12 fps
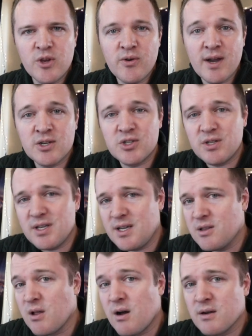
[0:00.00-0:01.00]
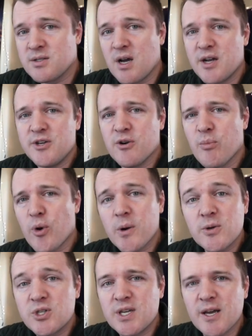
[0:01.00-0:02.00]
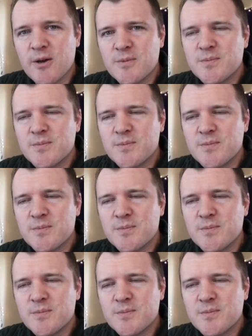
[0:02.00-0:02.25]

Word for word: you're actually logged on to your brokerage account.